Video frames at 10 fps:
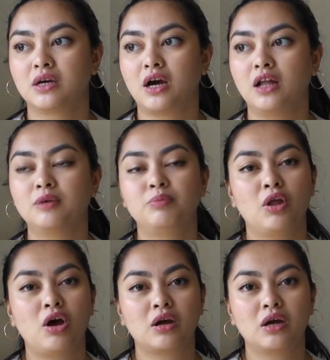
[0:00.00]
Color
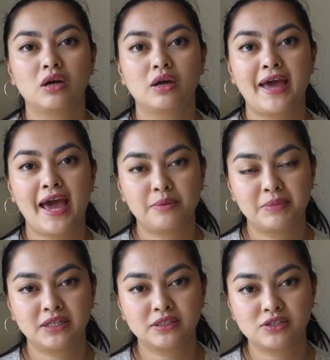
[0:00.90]
Block Hand
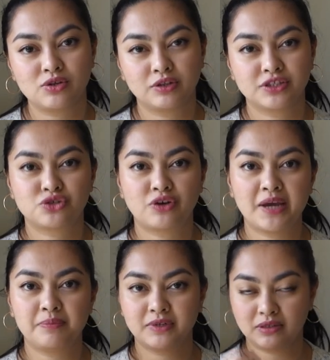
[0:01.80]
Mittens, or the
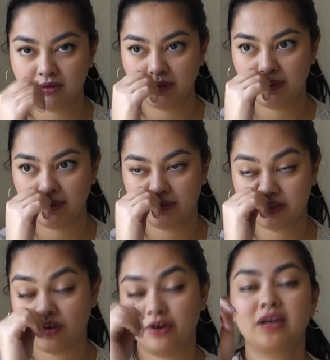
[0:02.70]
Striped,
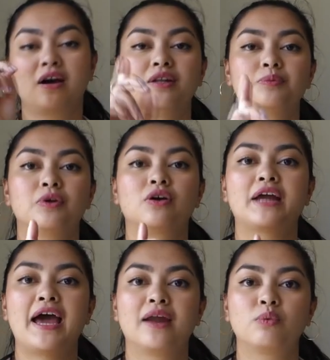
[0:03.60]
sorry, Color
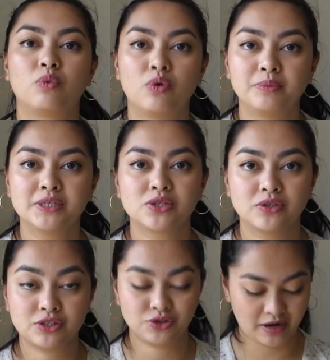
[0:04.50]
Block Hand Warmers,
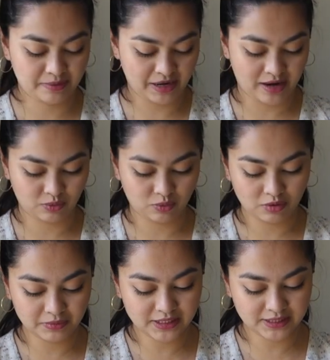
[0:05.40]
or the Striped Hand
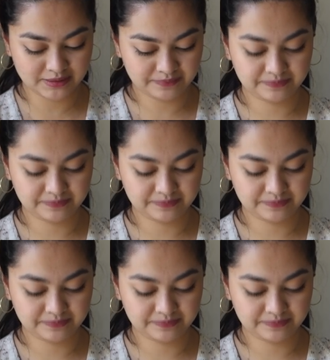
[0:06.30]
Warmers.